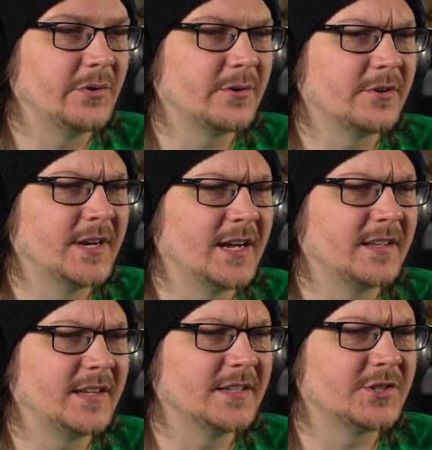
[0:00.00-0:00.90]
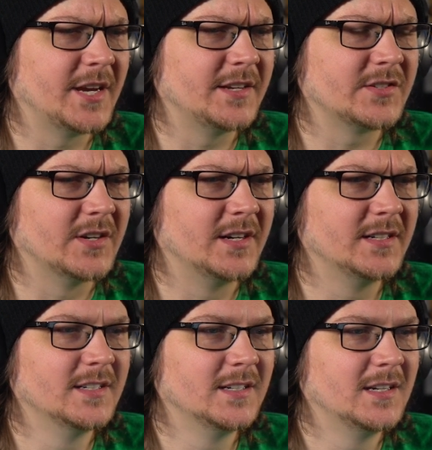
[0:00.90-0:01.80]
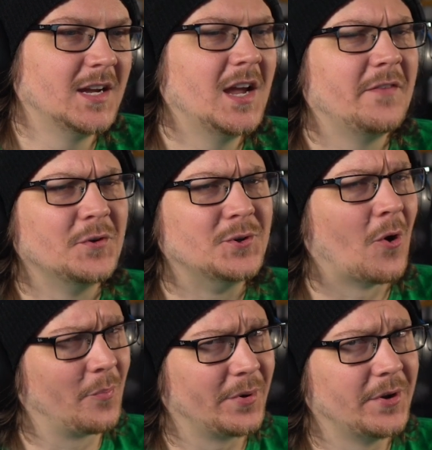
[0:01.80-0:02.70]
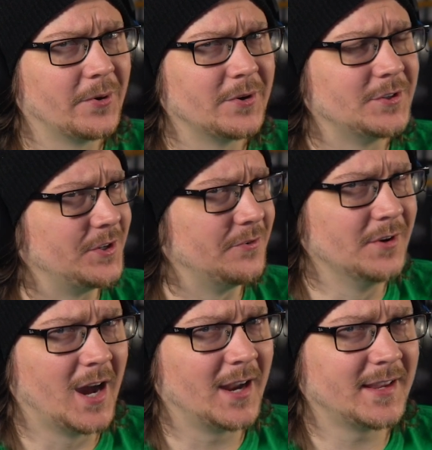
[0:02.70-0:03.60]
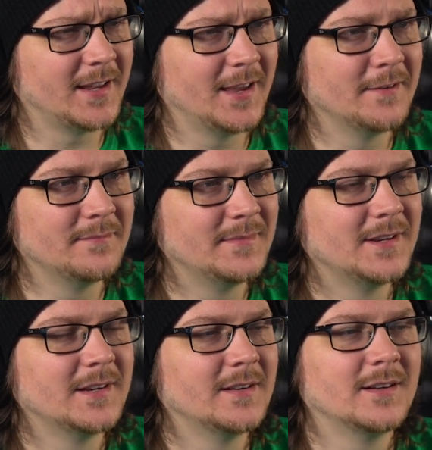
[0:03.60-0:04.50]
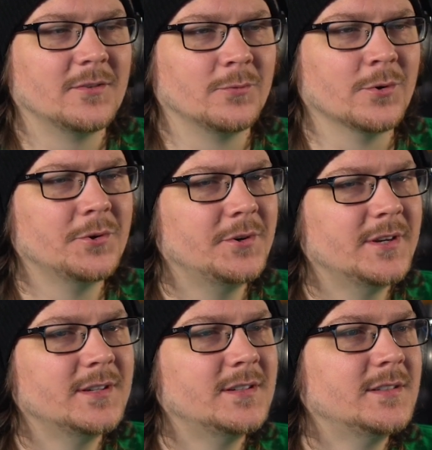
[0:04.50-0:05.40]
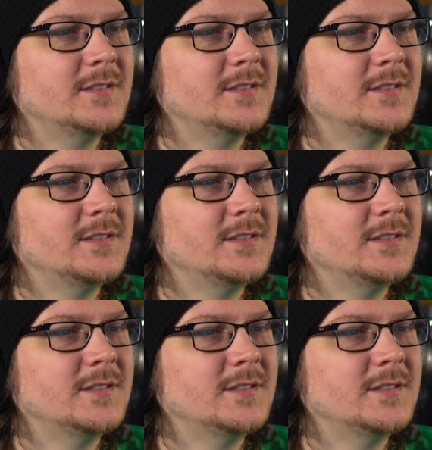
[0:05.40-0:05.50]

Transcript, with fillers: Pre-order now to get Shang Tsung. If you don't pre-order, do you not get him? Rude.